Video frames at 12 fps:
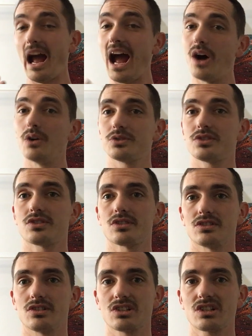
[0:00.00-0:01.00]
out
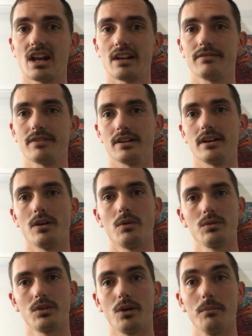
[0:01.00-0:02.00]
just kind of figure out
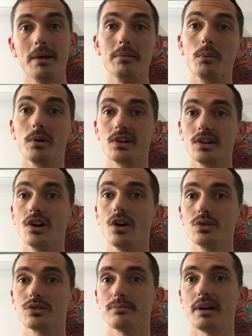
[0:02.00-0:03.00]
you know maybe where to
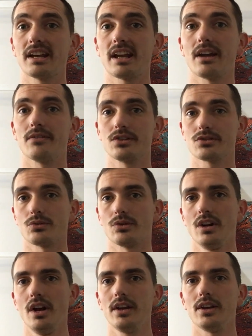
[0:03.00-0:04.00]
go to buy canvas
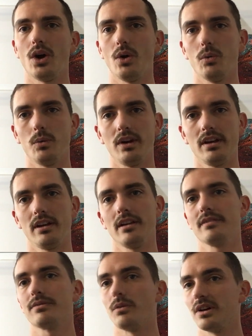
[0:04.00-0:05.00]
or you know
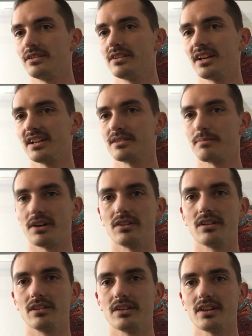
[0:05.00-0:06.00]
if one thing is
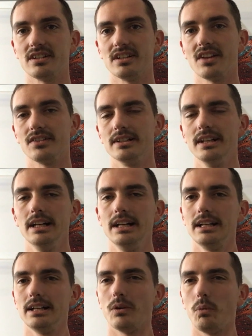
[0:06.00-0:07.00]
better than another
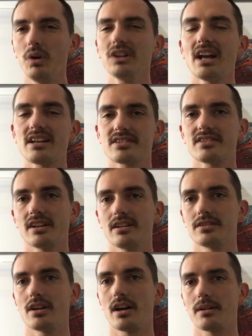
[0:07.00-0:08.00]
one last thing I'll
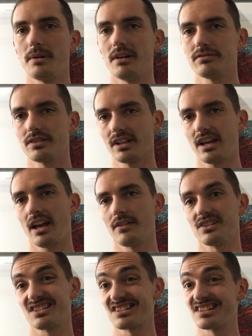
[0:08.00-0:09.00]
talk about for the
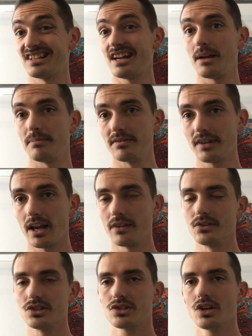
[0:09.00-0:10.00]
canvas is the type of
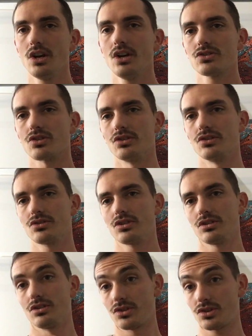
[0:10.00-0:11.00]
canvas. So there's
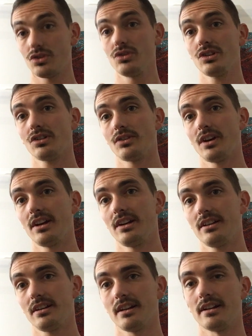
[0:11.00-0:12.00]
there's student
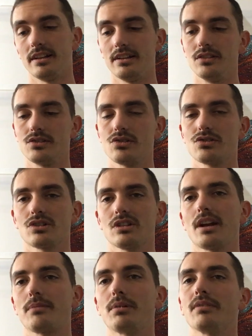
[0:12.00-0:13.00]
grade, and then there's usually
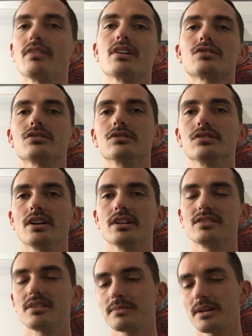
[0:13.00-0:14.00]
like professional
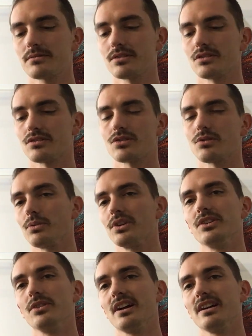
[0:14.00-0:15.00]
grade. Sometimes there's
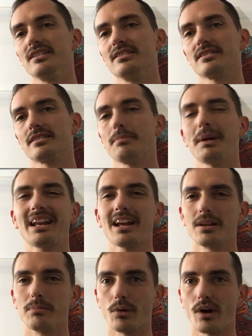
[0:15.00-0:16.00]
three grades, depending
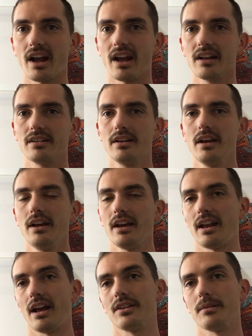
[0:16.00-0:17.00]
on the brand
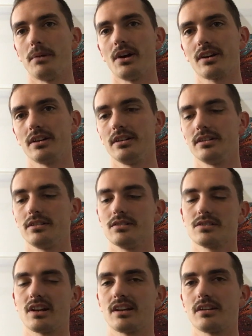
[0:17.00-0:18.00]
and how they market it.
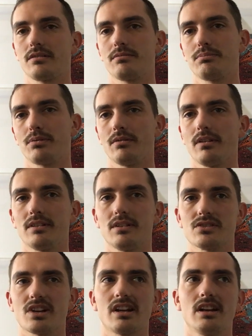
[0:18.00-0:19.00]
There's like
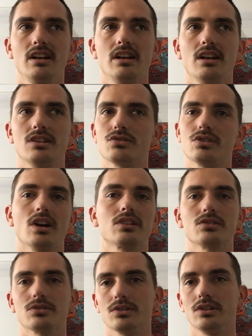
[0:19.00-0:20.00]
there's like
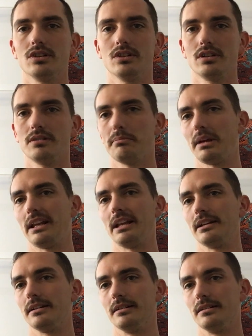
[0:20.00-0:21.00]
introductory,
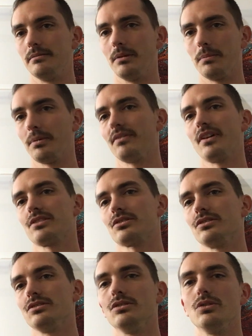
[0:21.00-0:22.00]
medium, or
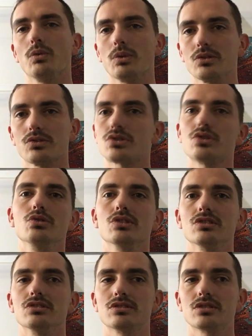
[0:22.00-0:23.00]
professional, or
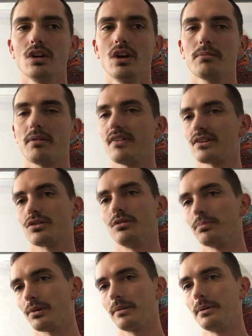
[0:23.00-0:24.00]
student,
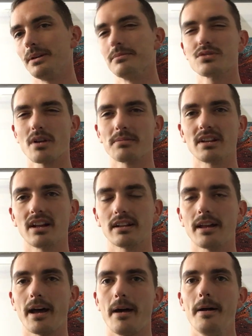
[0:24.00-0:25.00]
professional premium, something
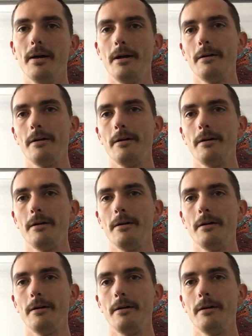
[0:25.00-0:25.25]
like that.